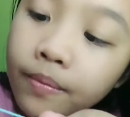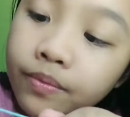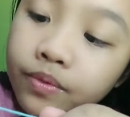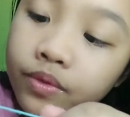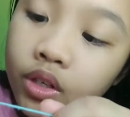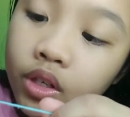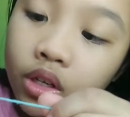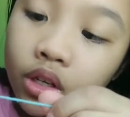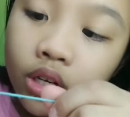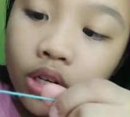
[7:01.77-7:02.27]

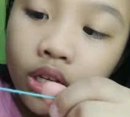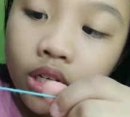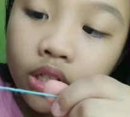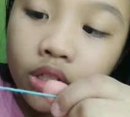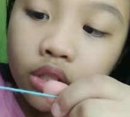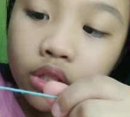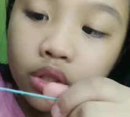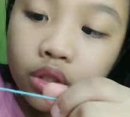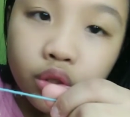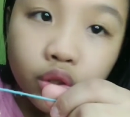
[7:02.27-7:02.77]
you need
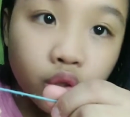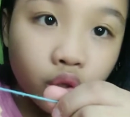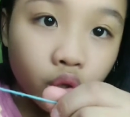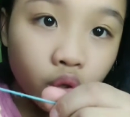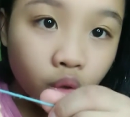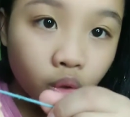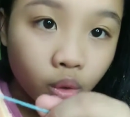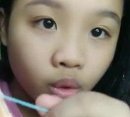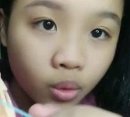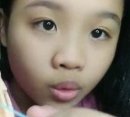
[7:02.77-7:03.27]

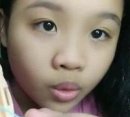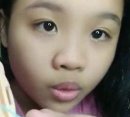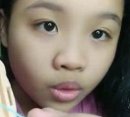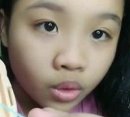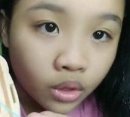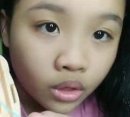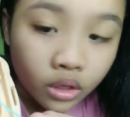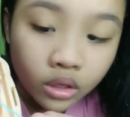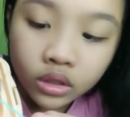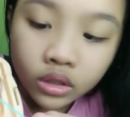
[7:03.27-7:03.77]
to
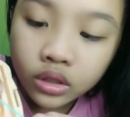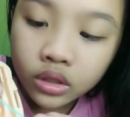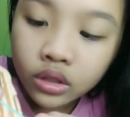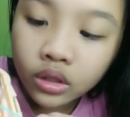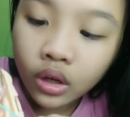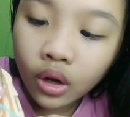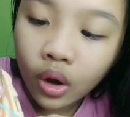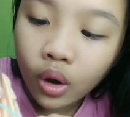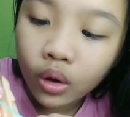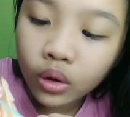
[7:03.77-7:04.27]

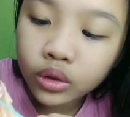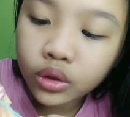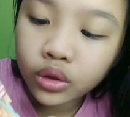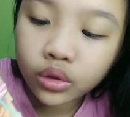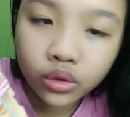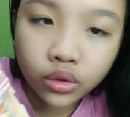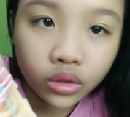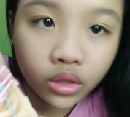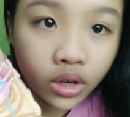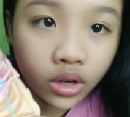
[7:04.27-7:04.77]
go
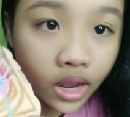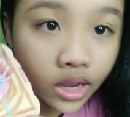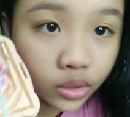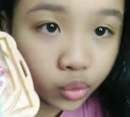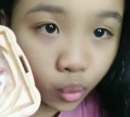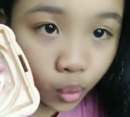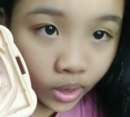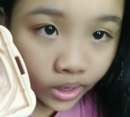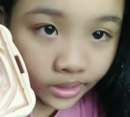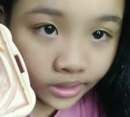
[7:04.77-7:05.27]
to the
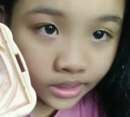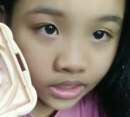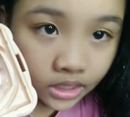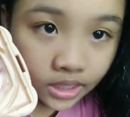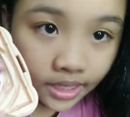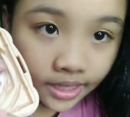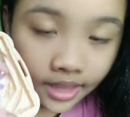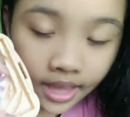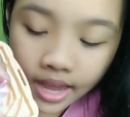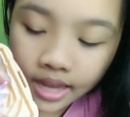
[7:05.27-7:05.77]
next one, just
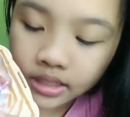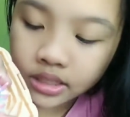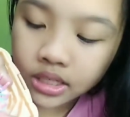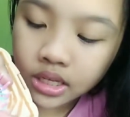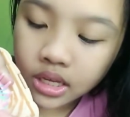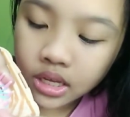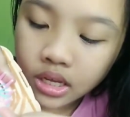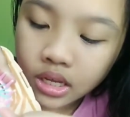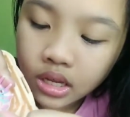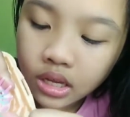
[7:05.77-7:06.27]
like that,
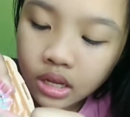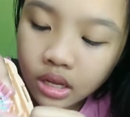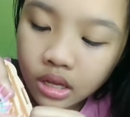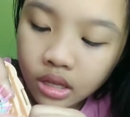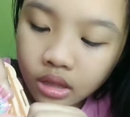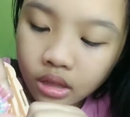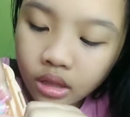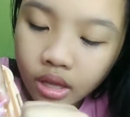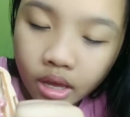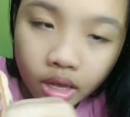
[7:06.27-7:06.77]

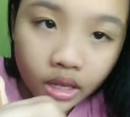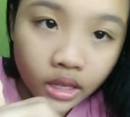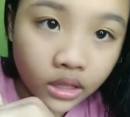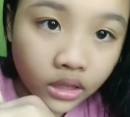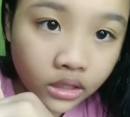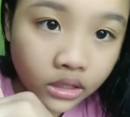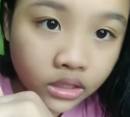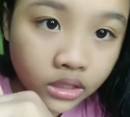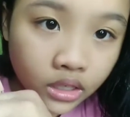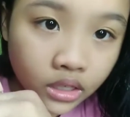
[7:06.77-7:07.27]
and
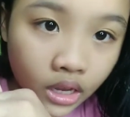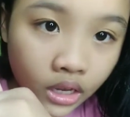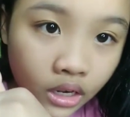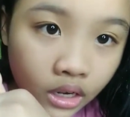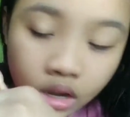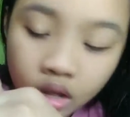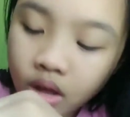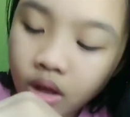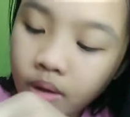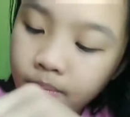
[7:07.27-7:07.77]
then slide it
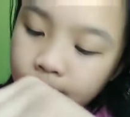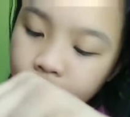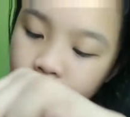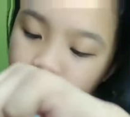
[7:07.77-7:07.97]
up,